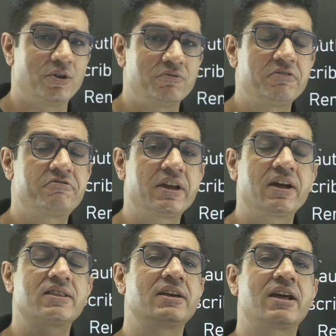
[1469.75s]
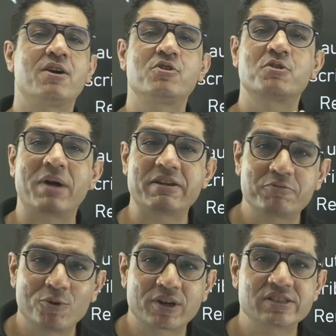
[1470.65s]
We figure that out by
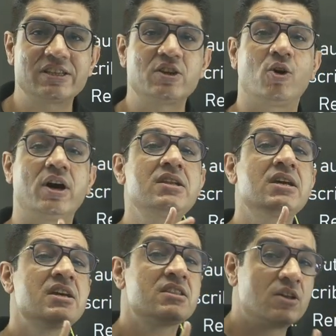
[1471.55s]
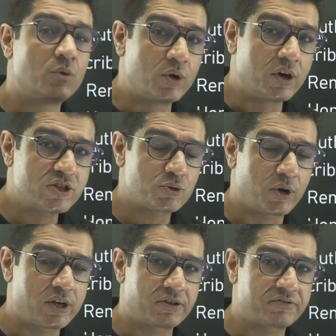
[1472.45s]
focusing on the word
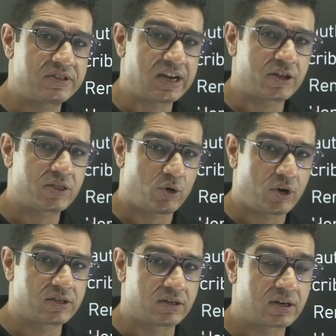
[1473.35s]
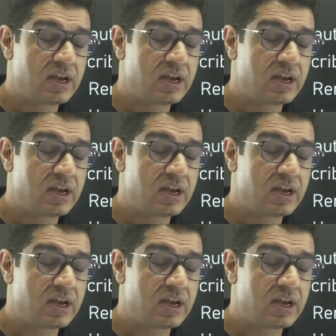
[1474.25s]
choice of the author.